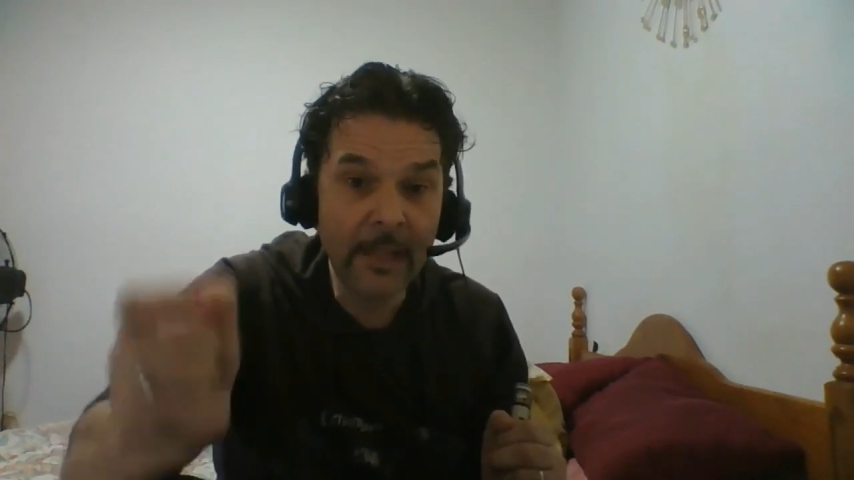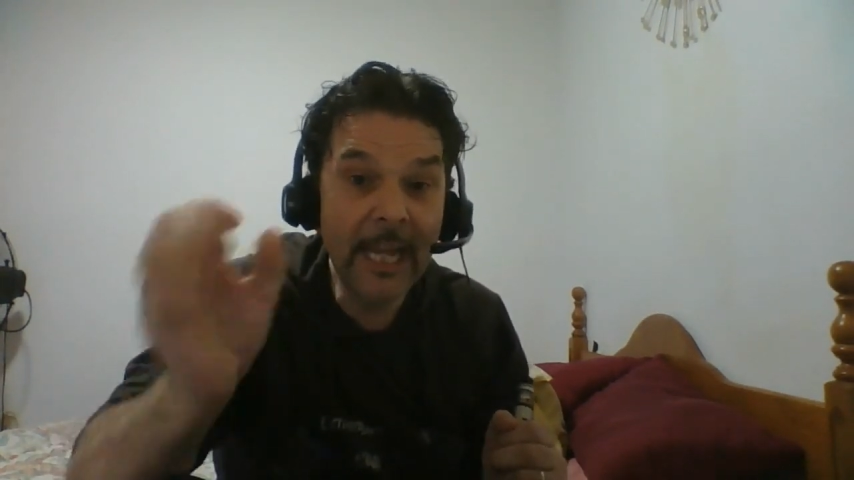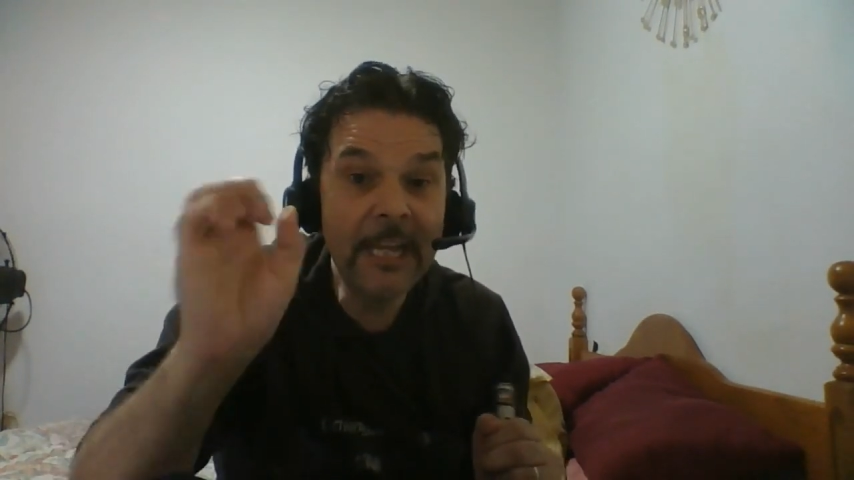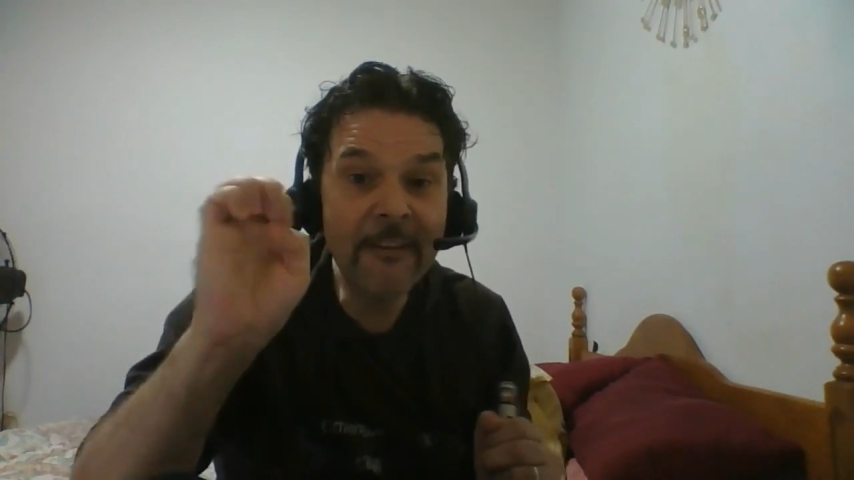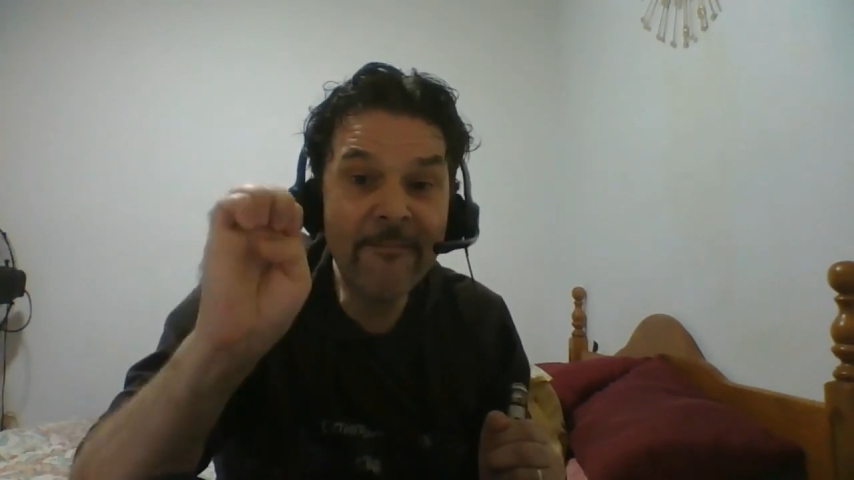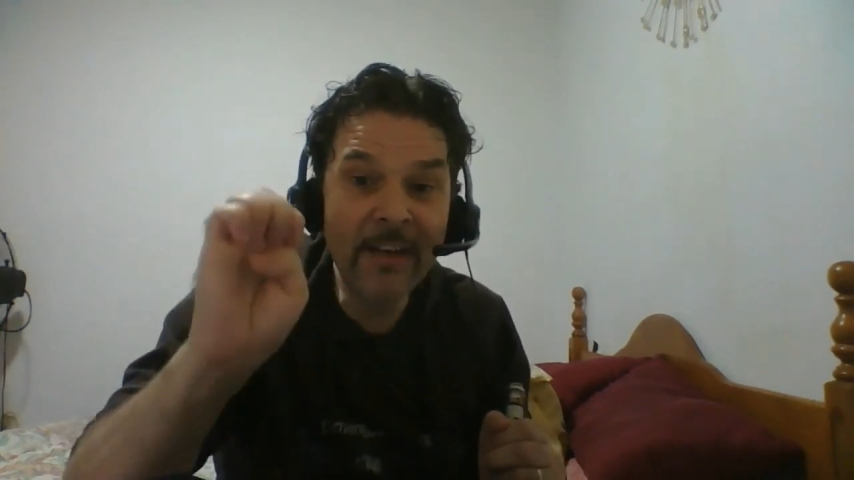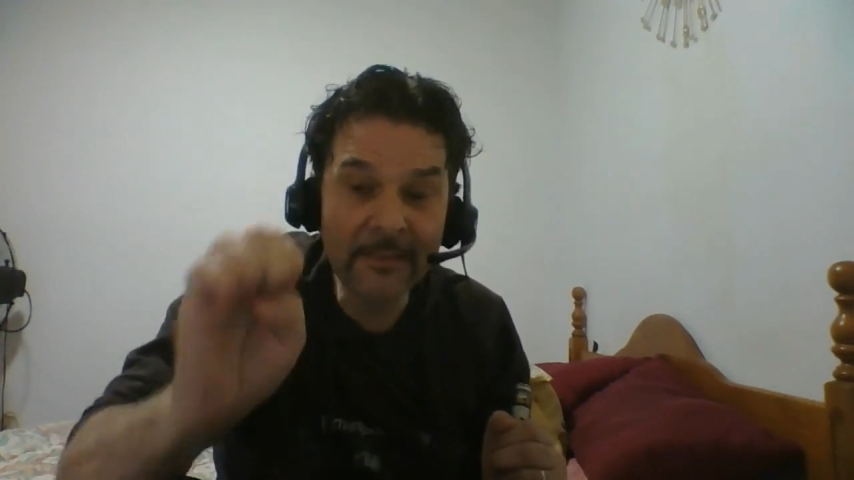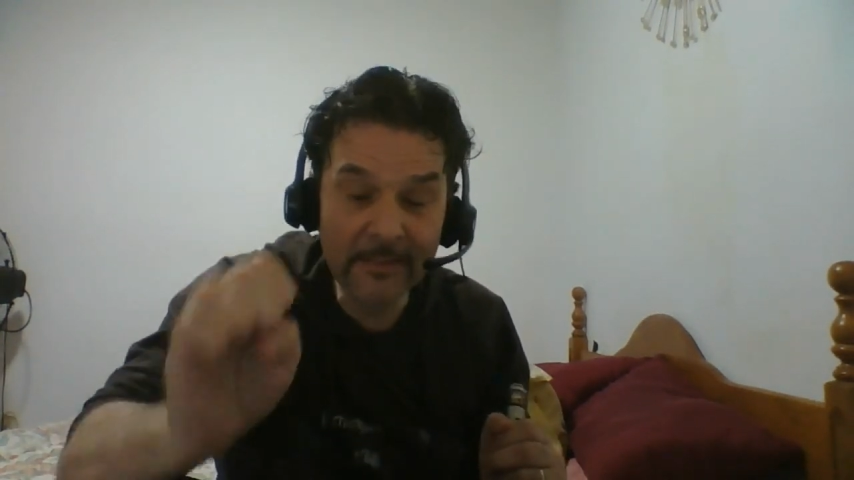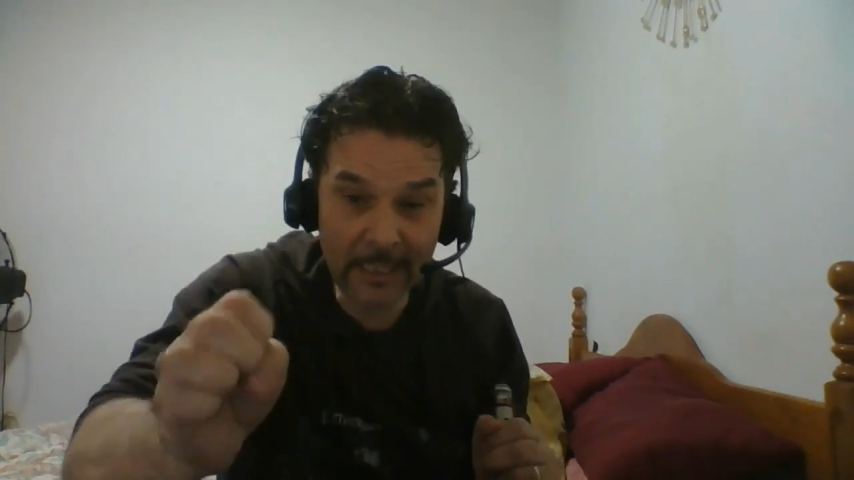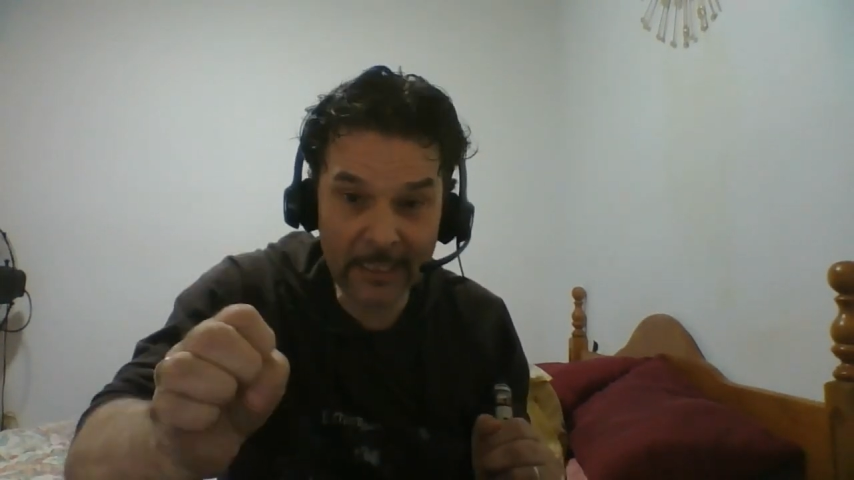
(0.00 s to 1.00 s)
in a
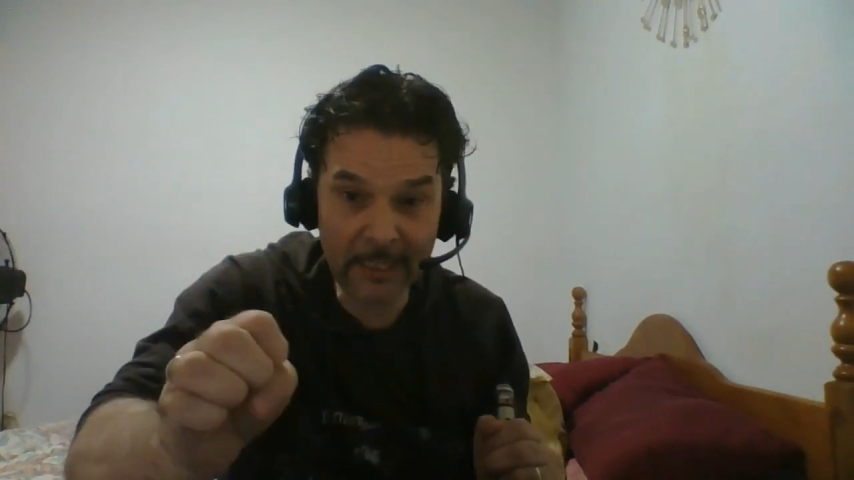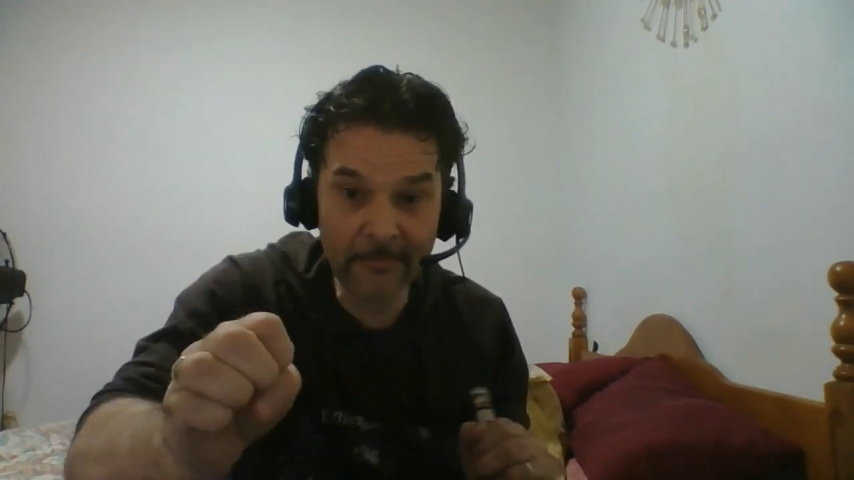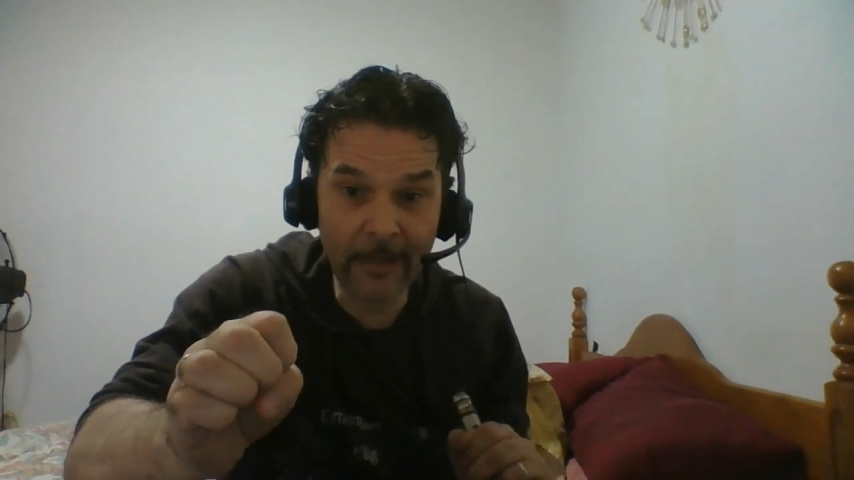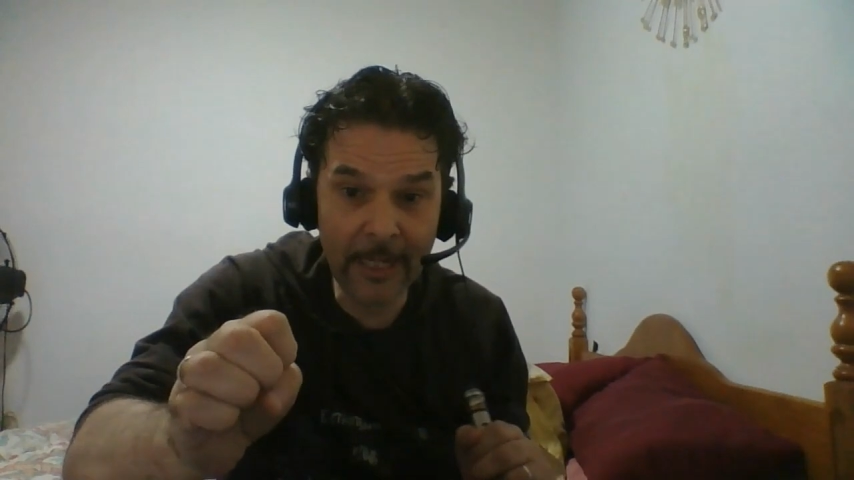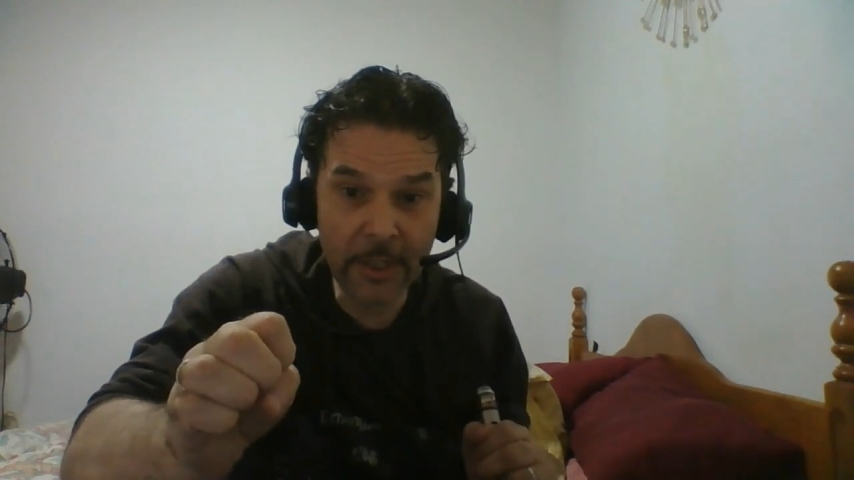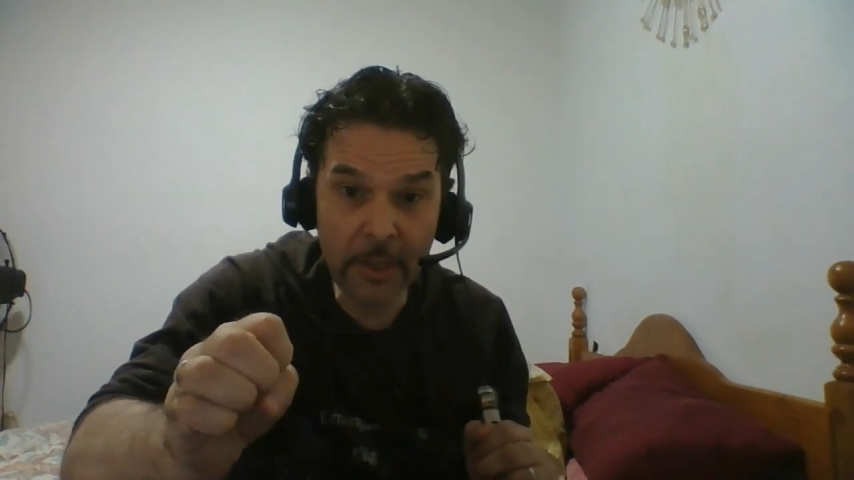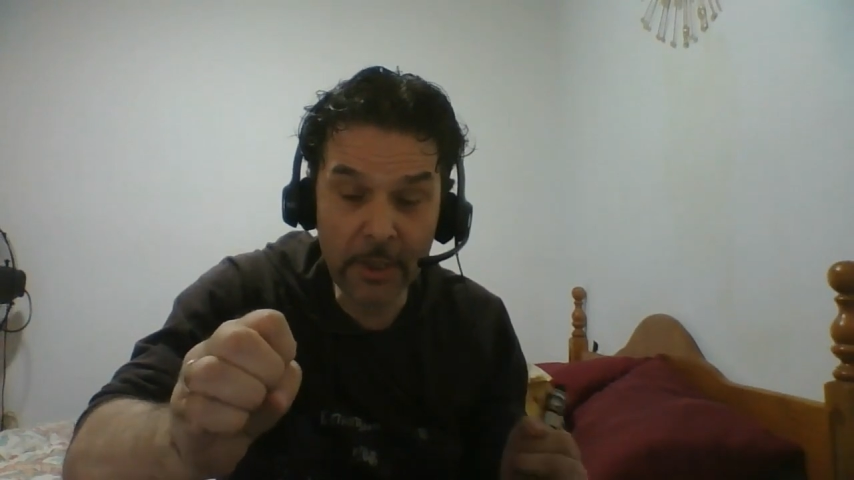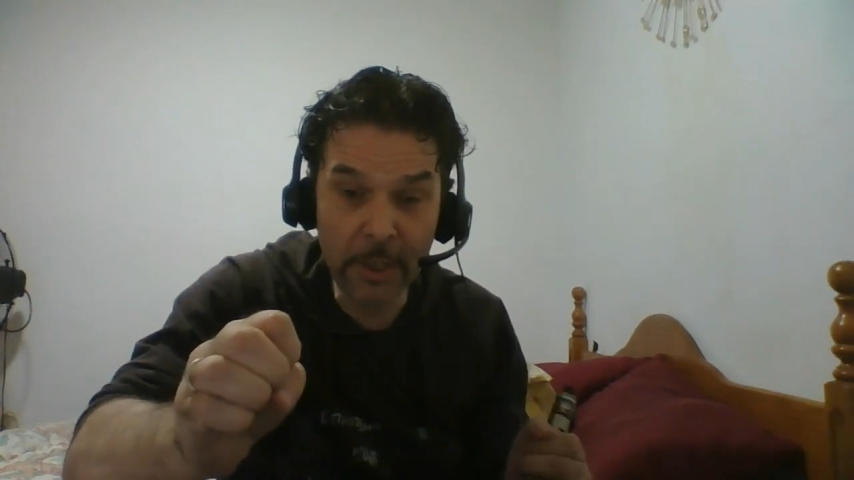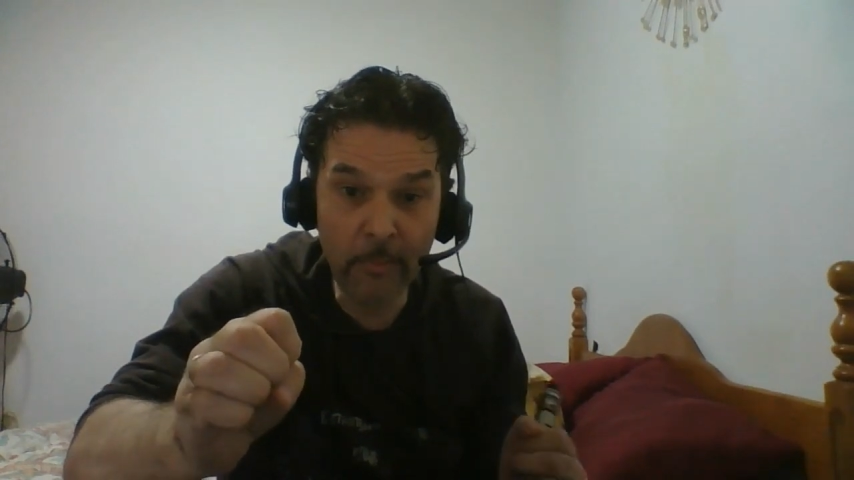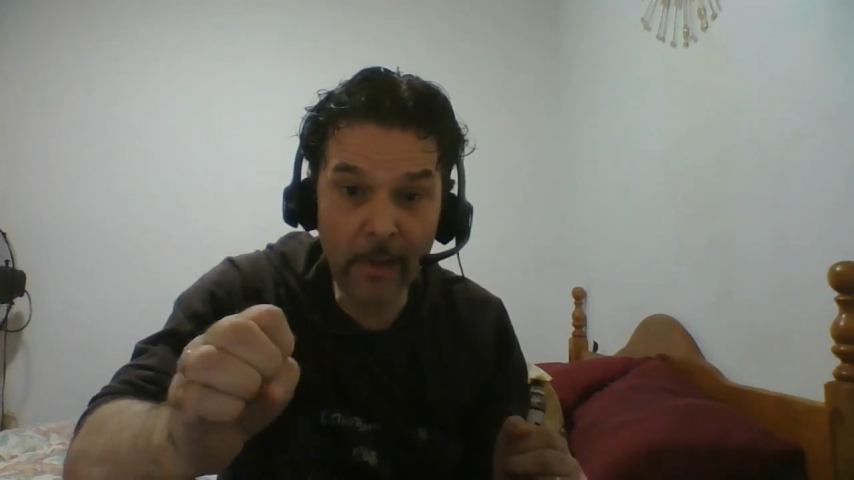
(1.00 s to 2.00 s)
fantastic
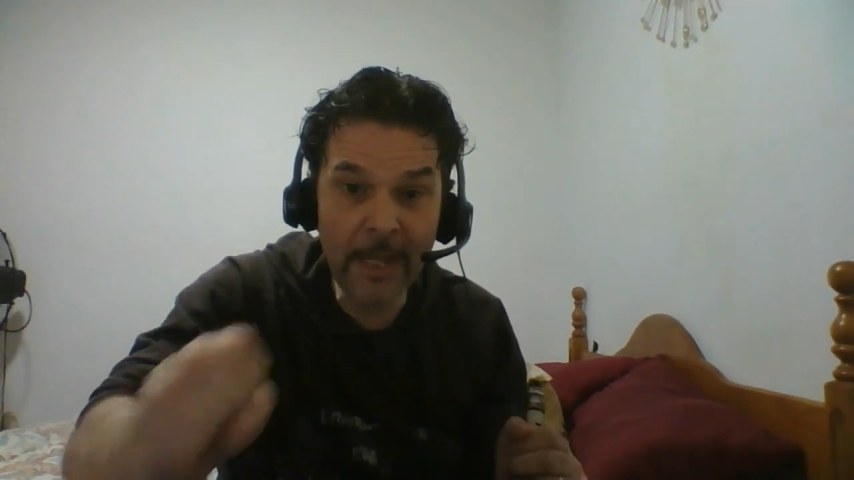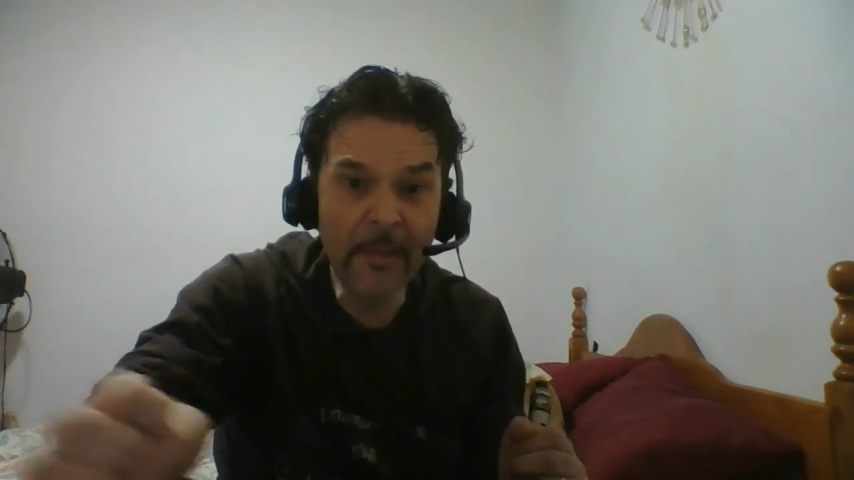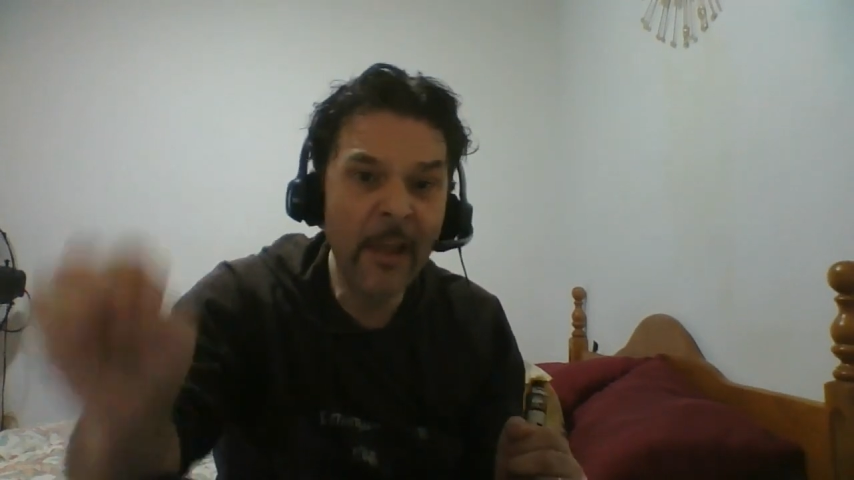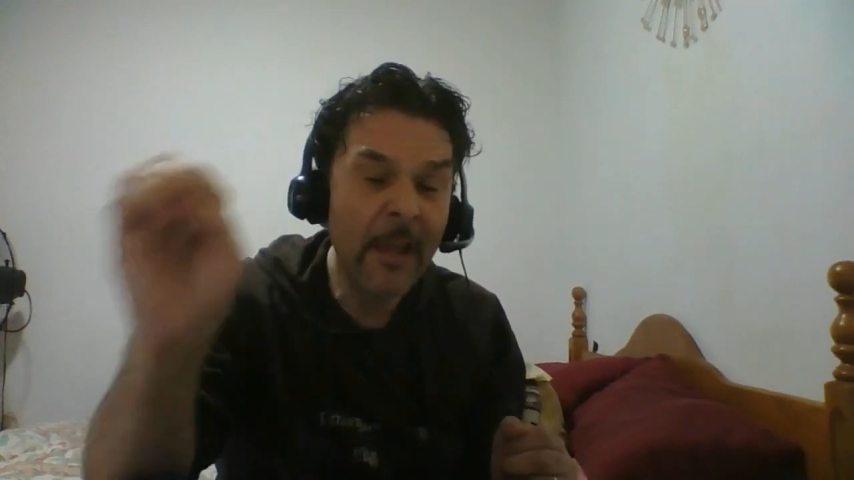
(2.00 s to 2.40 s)
relationship with,